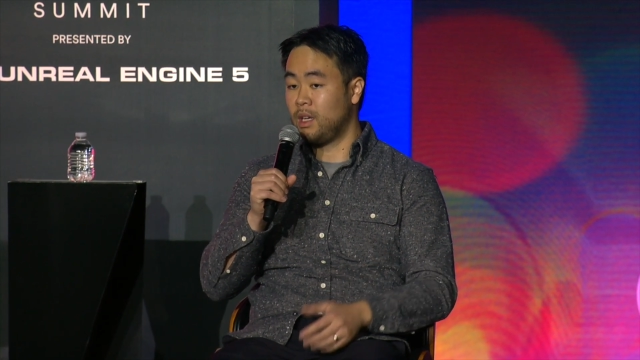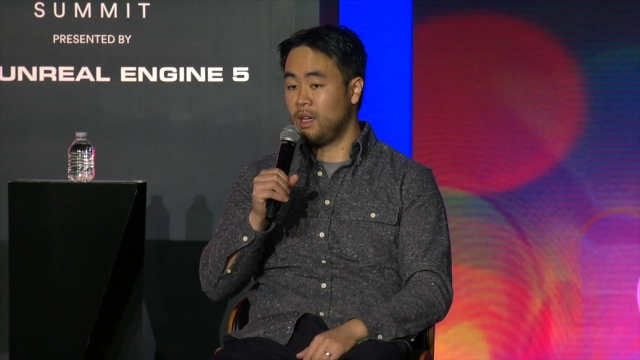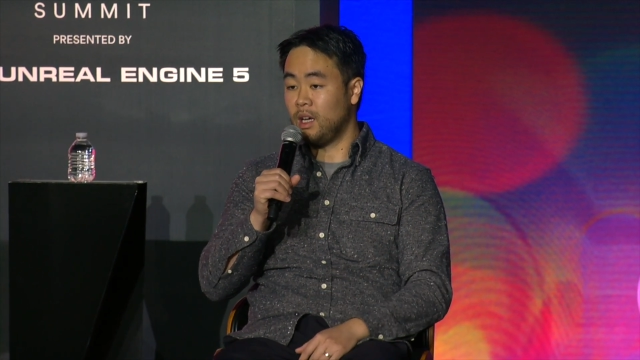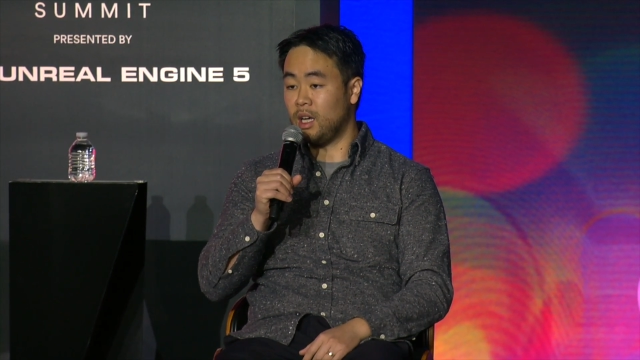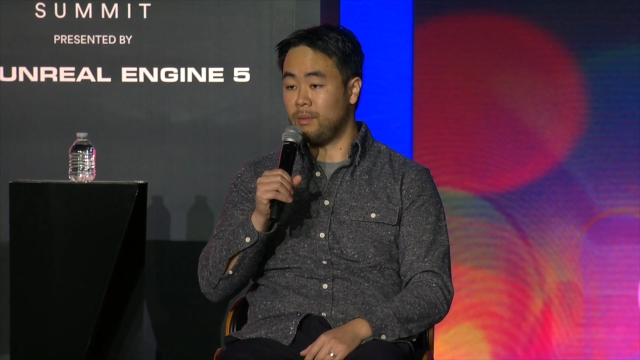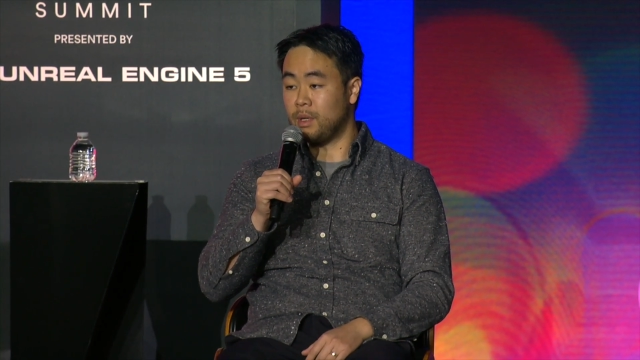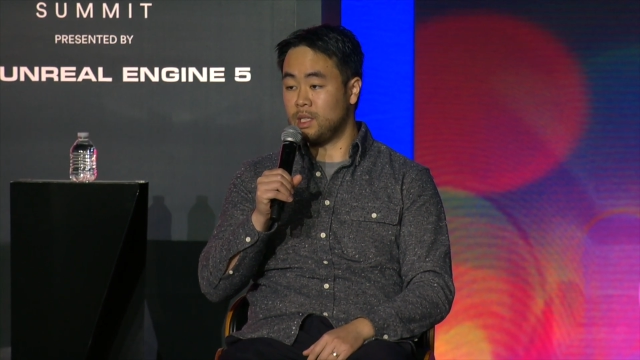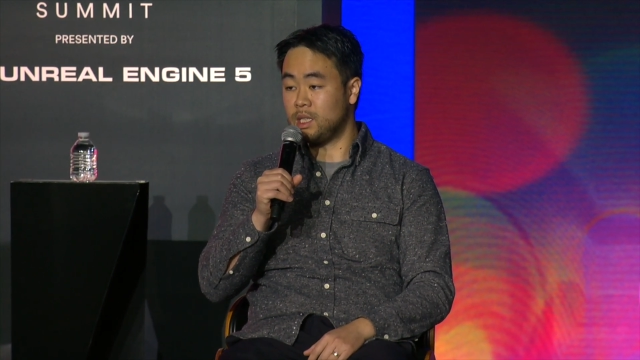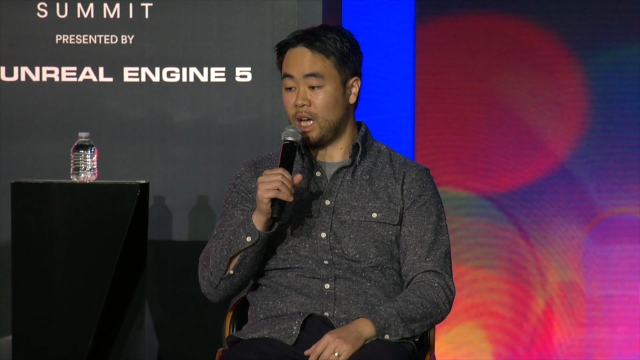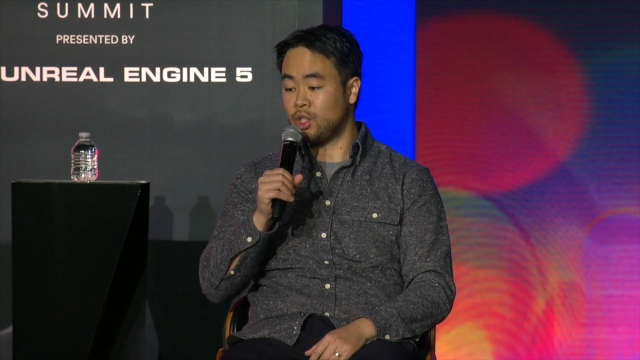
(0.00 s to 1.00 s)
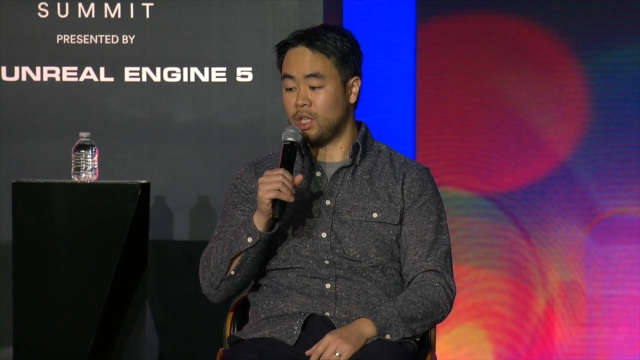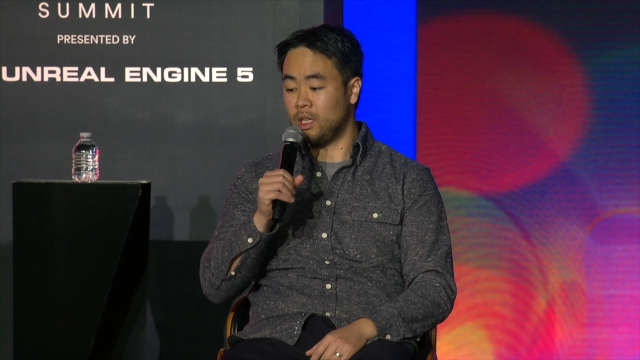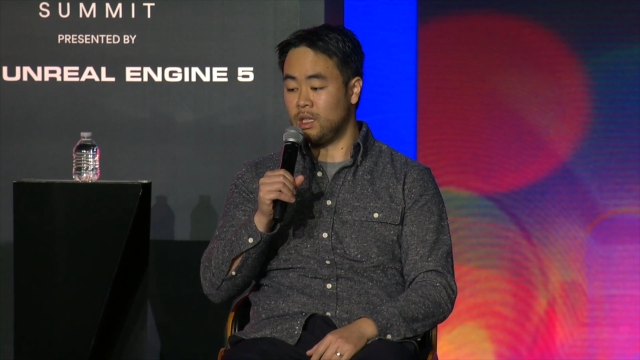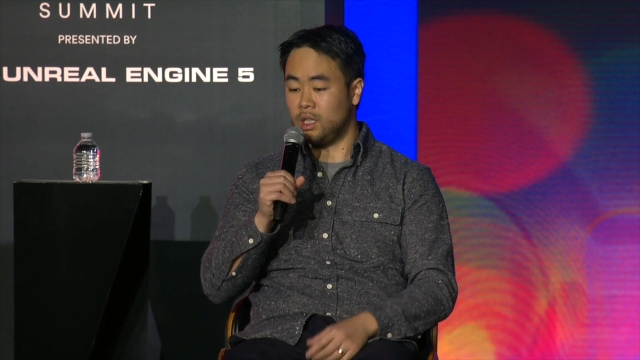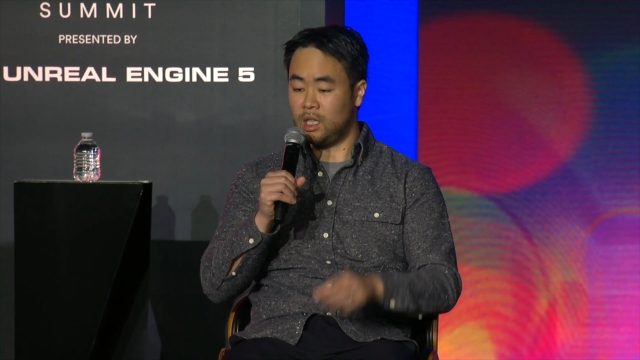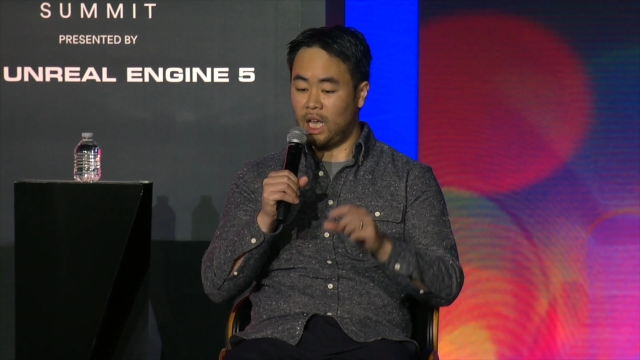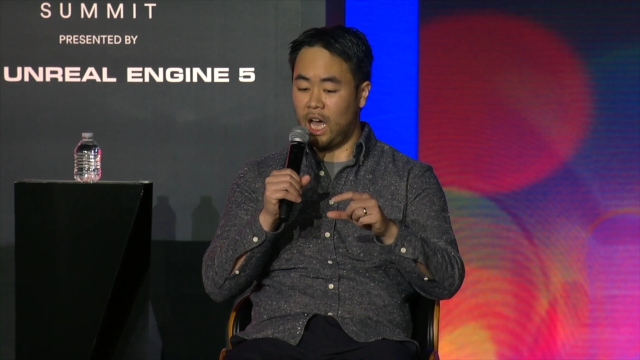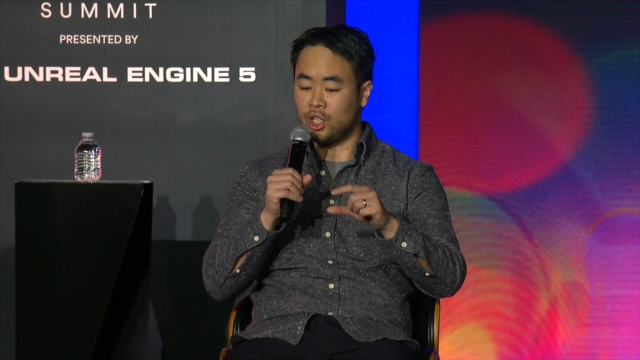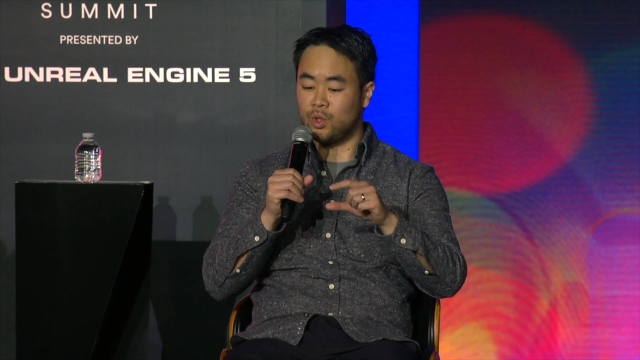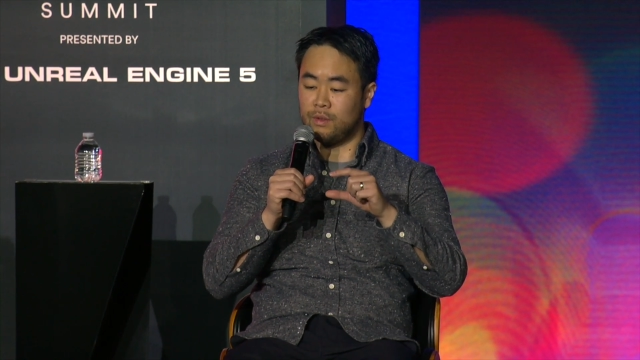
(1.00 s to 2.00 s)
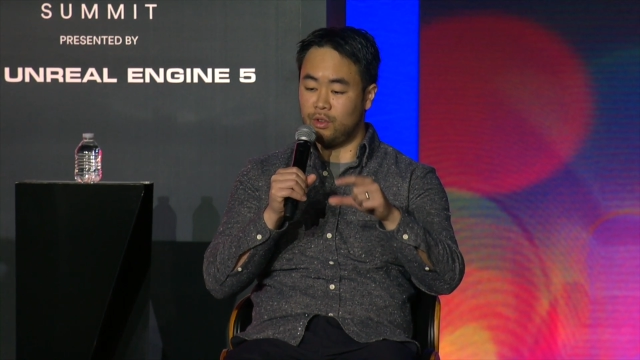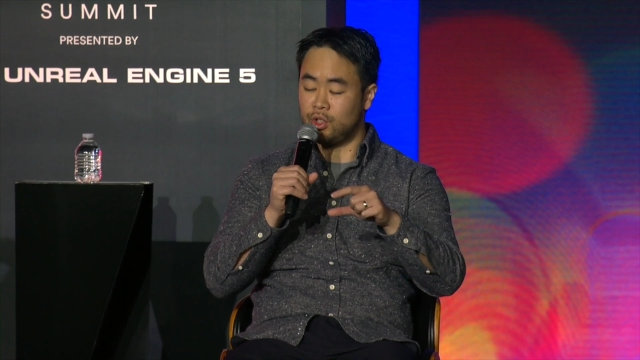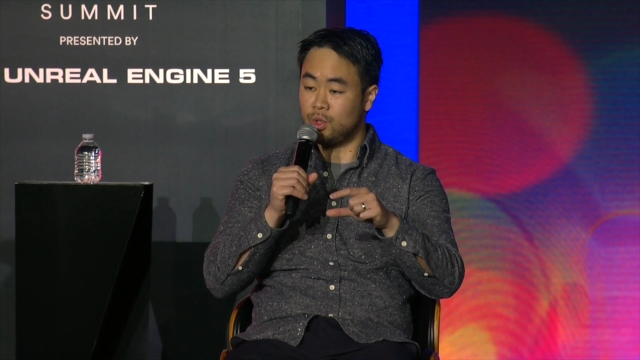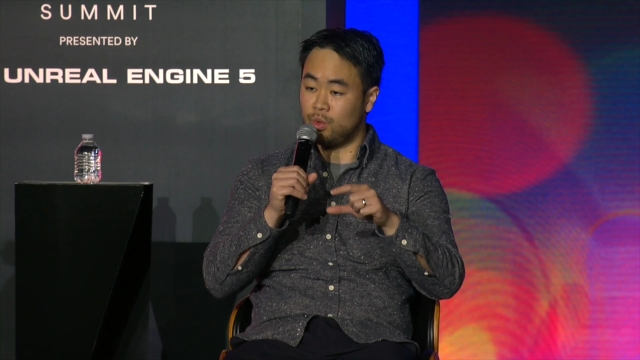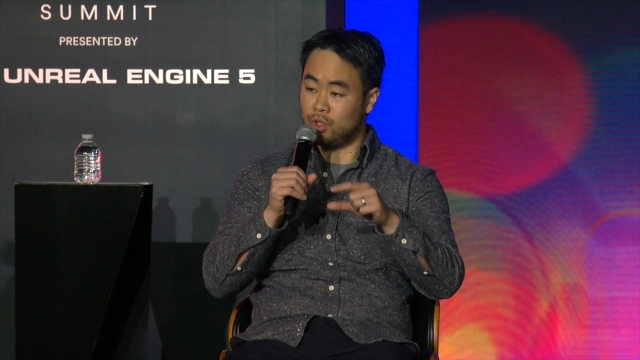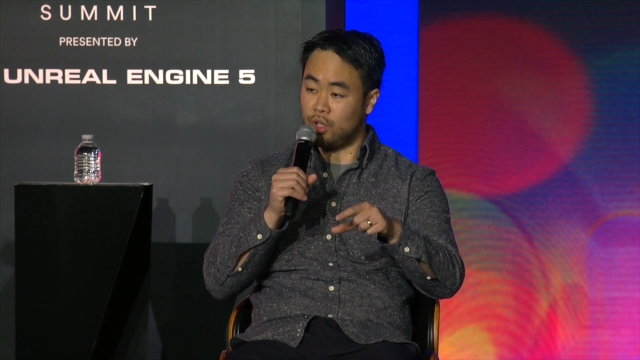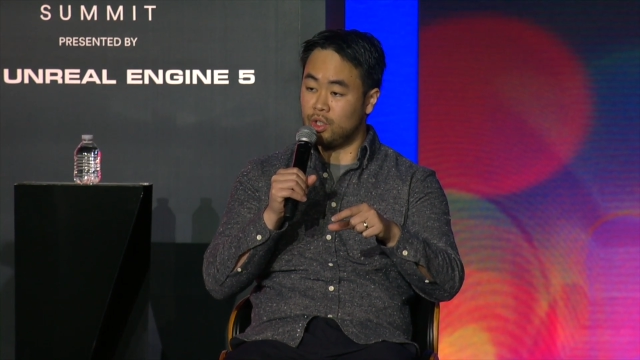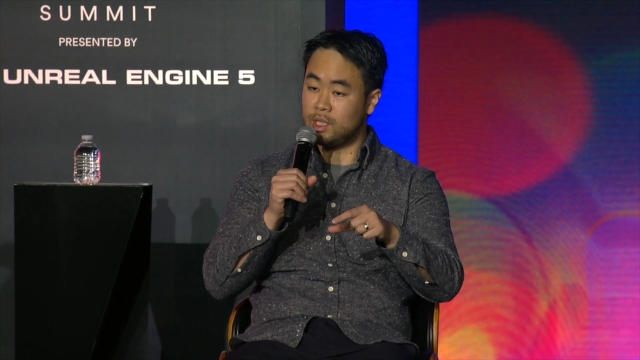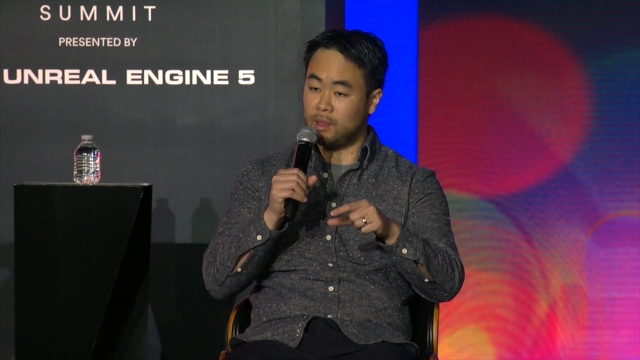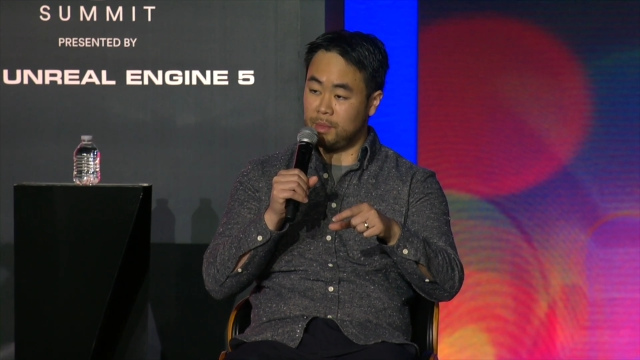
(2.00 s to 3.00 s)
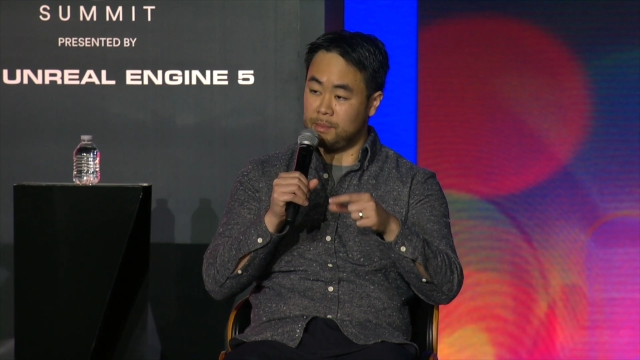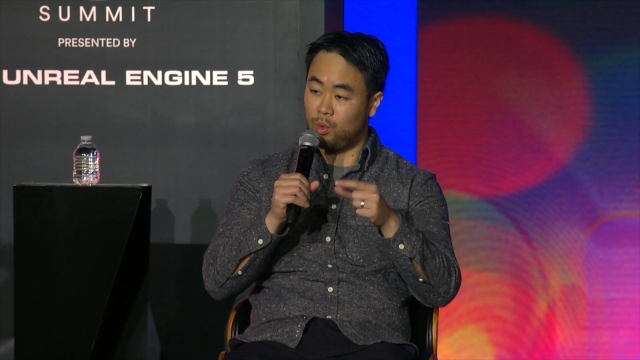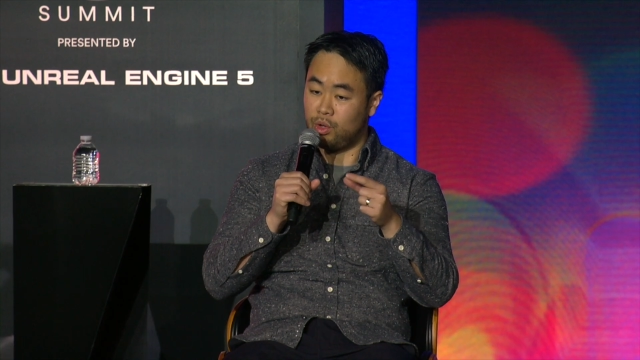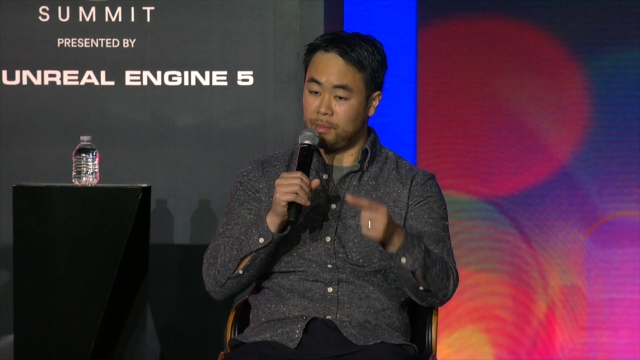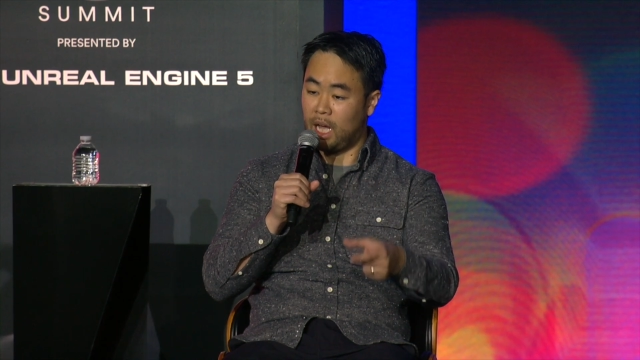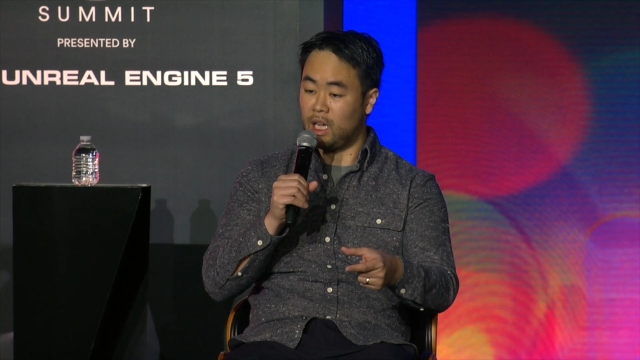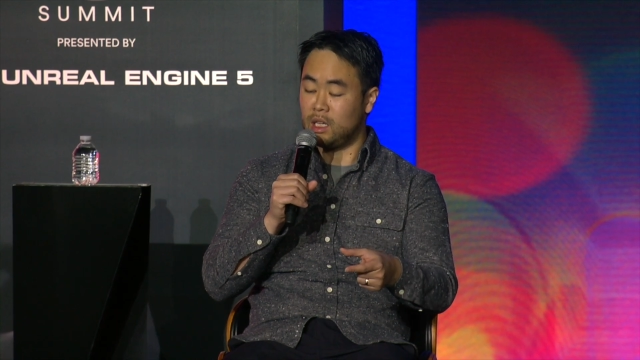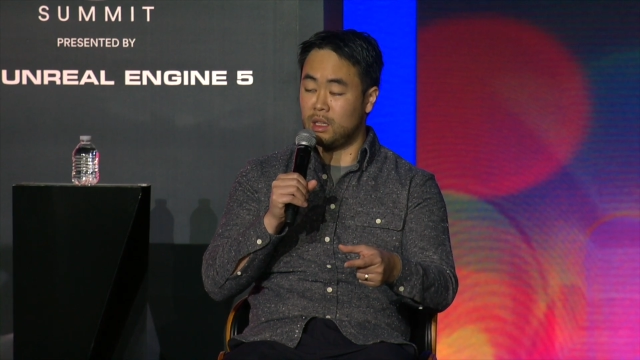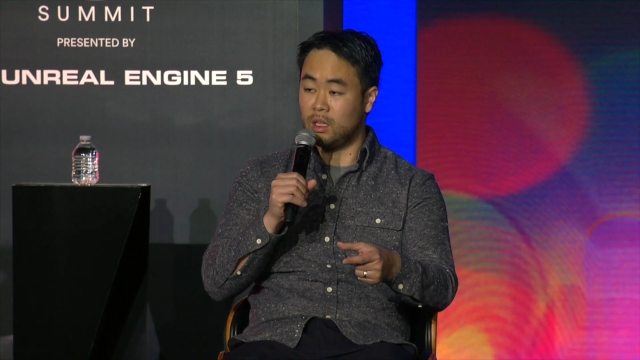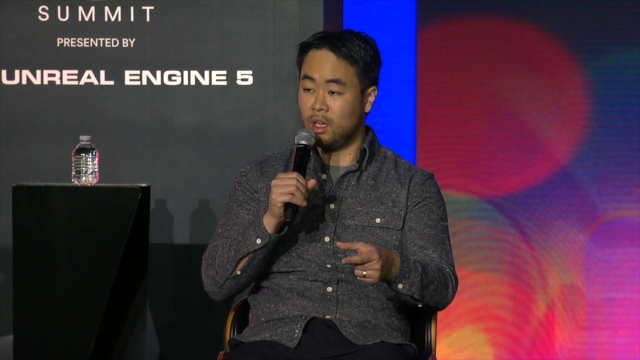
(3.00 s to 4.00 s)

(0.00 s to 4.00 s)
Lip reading: Because it's actually the actual virtual goods that people are buying